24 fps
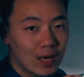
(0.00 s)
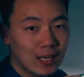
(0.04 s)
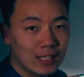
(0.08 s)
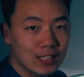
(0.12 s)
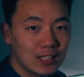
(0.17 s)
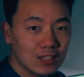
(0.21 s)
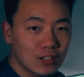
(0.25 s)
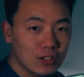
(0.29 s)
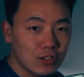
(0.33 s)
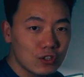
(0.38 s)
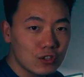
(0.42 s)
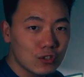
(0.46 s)
I
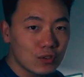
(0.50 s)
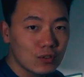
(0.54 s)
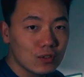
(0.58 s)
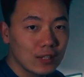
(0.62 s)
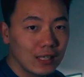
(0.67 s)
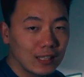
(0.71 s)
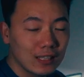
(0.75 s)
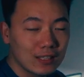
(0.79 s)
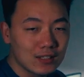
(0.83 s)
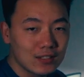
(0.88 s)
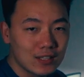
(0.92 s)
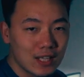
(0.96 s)
need to do
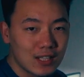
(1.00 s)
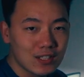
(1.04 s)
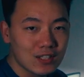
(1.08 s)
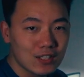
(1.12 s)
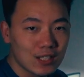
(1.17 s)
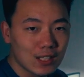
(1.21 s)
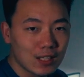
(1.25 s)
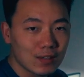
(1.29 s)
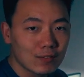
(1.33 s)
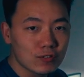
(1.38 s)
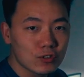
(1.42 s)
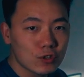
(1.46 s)
like a desk
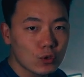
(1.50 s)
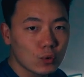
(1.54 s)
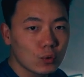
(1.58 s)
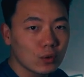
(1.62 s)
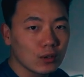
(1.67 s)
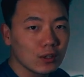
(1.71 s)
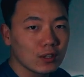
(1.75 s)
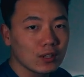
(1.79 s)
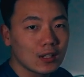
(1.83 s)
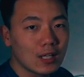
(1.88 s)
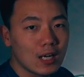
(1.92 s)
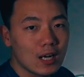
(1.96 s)
setup
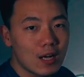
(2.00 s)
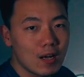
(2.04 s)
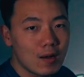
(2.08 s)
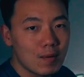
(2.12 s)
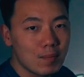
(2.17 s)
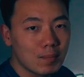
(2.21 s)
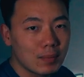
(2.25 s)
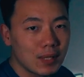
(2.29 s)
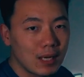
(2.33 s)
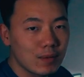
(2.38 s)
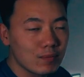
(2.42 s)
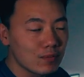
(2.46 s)
tour,
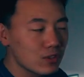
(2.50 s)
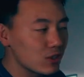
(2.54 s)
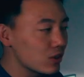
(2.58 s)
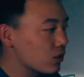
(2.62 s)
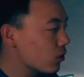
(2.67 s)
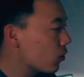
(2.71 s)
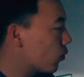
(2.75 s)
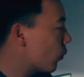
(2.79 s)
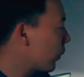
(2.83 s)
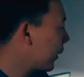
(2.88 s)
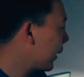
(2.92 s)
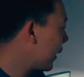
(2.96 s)
but I'm
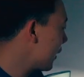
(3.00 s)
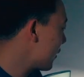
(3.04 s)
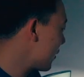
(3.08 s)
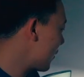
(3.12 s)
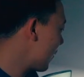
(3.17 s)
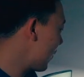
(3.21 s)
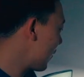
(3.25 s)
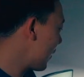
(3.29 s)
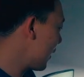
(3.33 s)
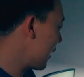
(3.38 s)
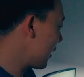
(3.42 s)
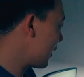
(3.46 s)
still working on
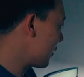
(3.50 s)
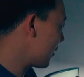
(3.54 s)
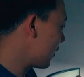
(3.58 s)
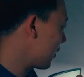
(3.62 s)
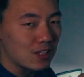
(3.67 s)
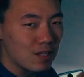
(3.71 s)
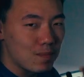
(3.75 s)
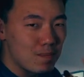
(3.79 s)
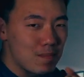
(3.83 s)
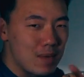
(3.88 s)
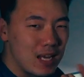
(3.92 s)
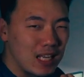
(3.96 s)
some things
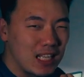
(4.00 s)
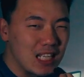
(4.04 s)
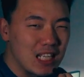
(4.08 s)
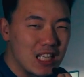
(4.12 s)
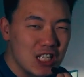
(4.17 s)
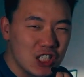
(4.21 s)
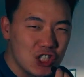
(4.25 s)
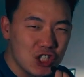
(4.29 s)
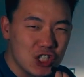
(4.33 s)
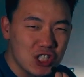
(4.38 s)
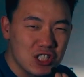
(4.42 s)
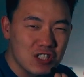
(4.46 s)
to make
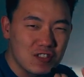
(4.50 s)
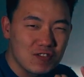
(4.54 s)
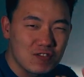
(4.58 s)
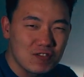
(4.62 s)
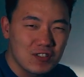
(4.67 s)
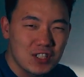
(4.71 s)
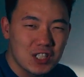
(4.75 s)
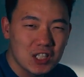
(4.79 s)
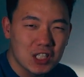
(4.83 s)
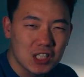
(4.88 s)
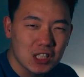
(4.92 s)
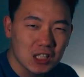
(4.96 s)
it just
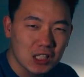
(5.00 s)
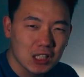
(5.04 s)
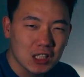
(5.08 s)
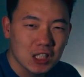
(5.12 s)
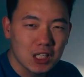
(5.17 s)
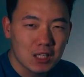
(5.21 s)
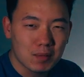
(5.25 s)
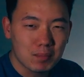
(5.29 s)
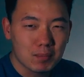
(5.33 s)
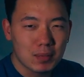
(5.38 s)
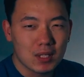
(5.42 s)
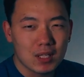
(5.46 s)
feel a
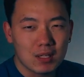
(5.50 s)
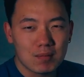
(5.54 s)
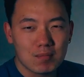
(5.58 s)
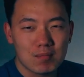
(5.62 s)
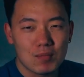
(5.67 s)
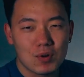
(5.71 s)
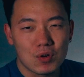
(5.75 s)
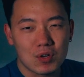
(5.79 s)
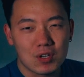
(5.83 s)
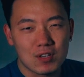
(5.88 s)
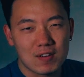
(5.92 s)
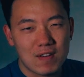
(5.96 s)
little bit
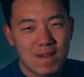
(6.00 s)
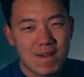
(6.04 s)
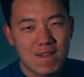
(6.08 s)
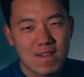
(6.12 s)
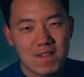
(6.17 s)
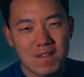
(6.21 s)
more